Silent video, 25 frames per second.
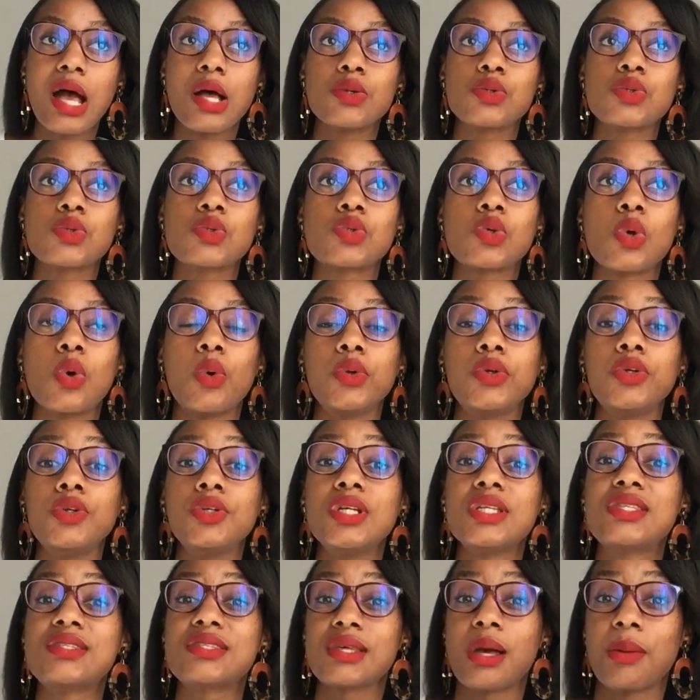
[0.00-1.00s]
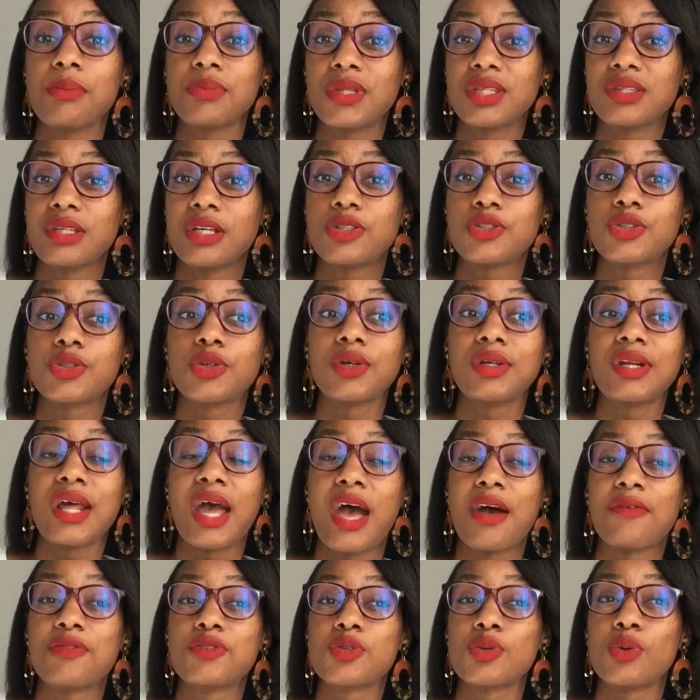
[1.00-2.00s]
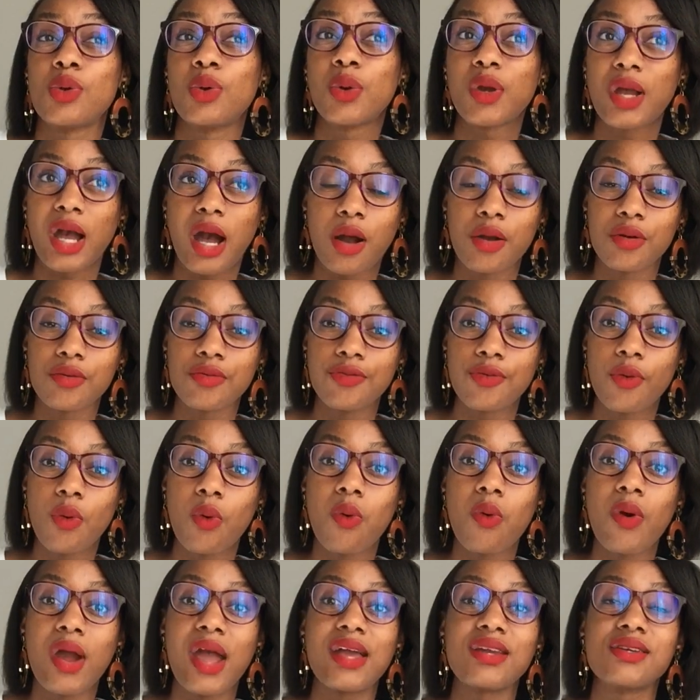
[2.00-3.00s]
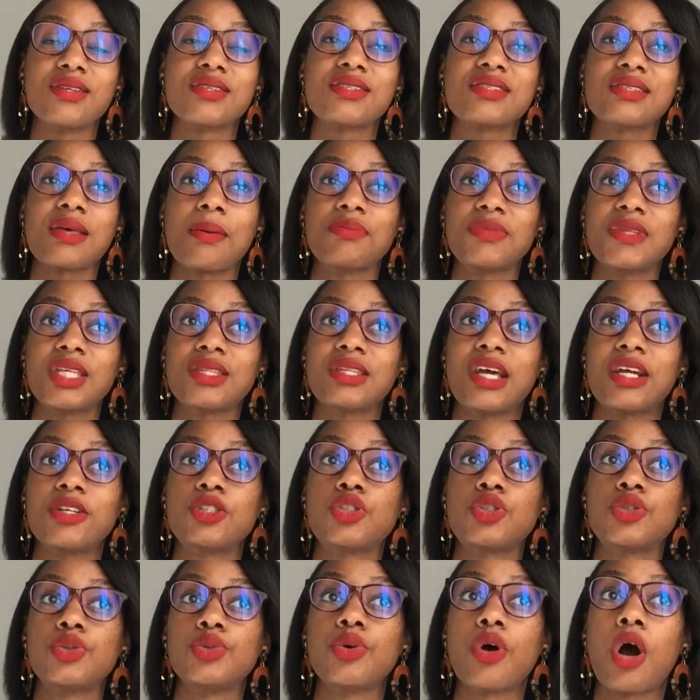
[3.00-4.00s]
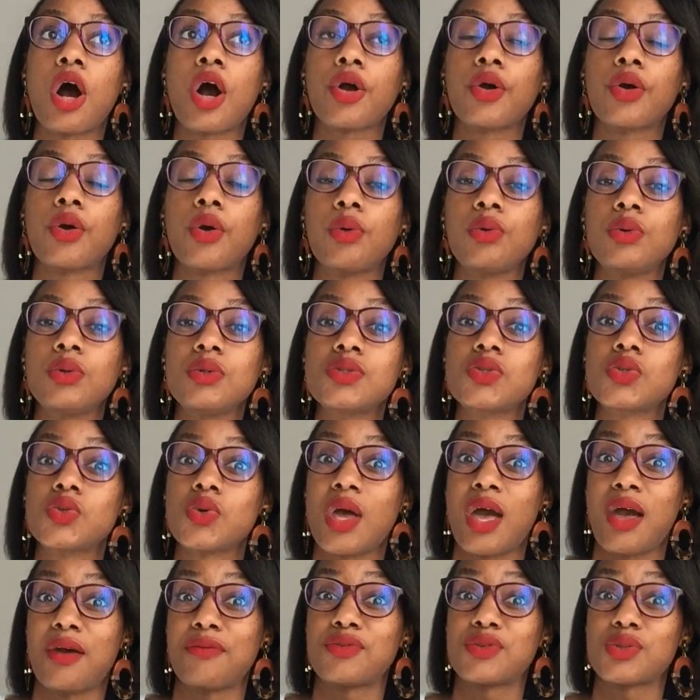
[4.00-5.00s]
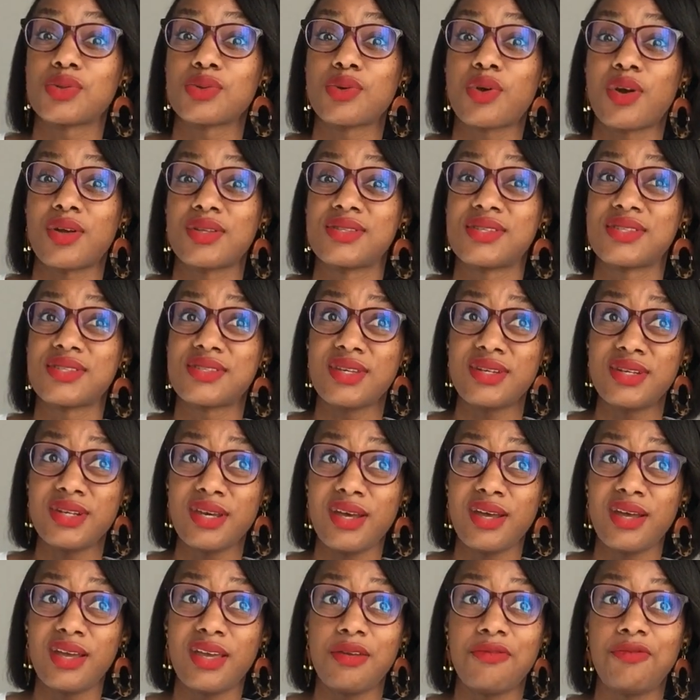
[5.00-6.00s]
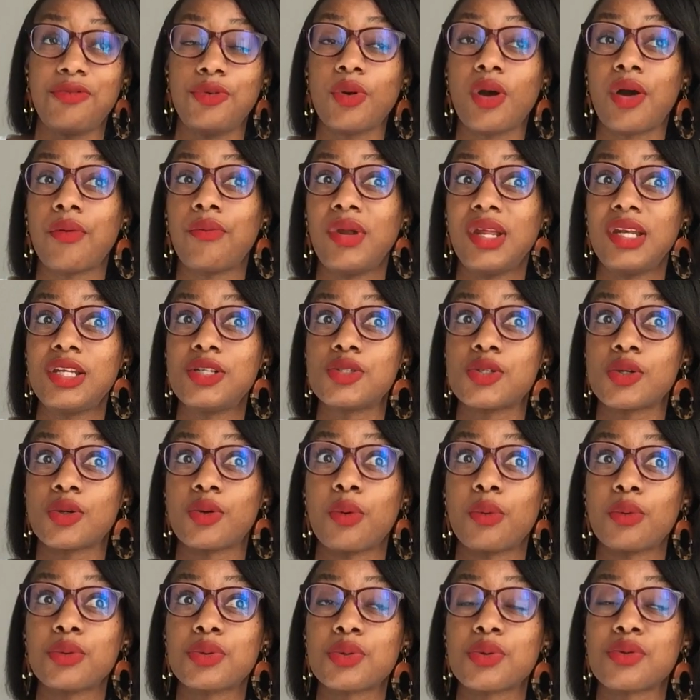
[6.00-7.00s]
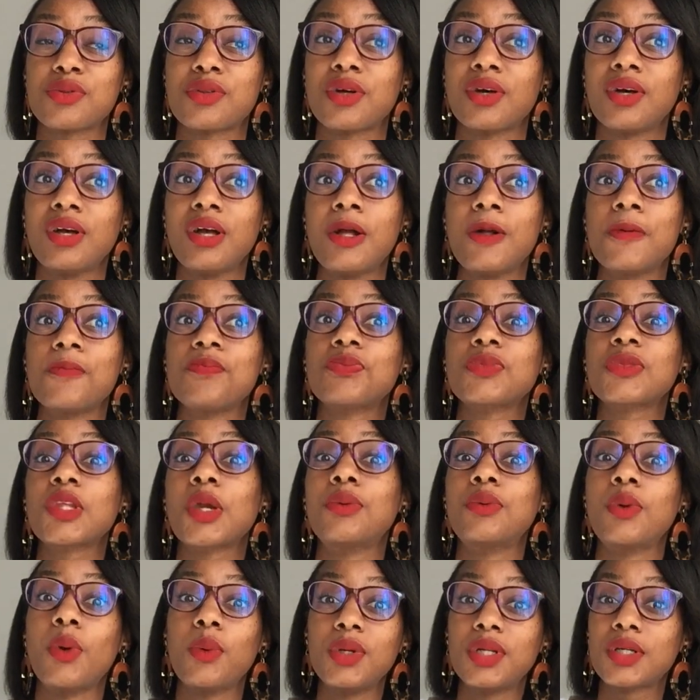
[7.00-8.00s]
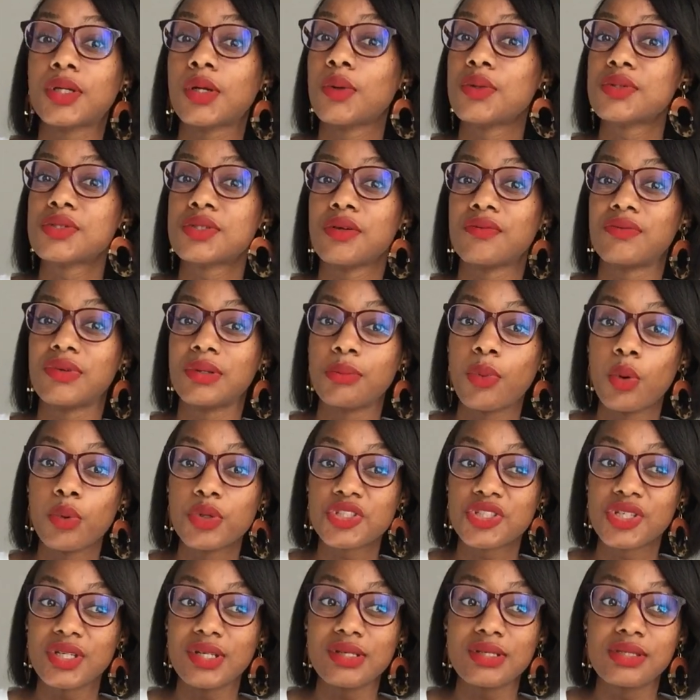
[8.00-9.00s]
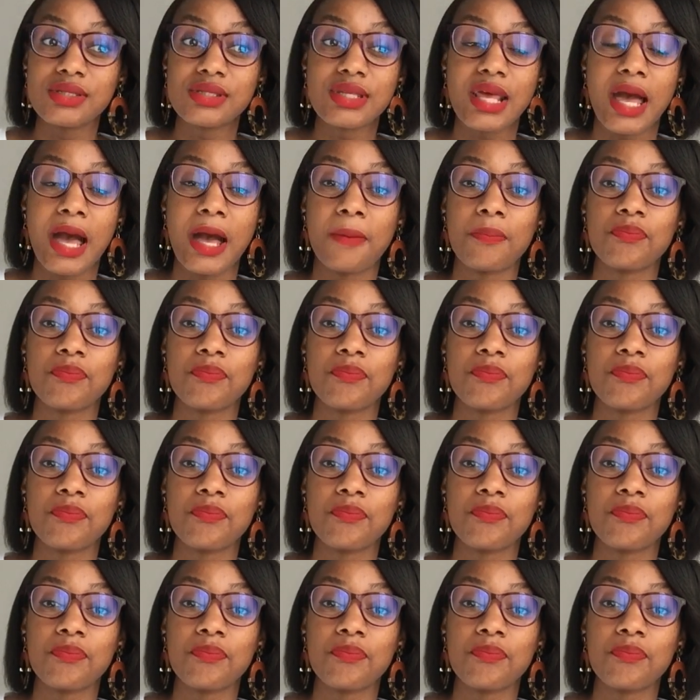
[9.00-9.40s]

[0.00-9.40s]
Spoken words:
So it's something that you're going to have to look out for, and it's something that you are going to have to consider if you are ready to go through the roller coaster of emotions.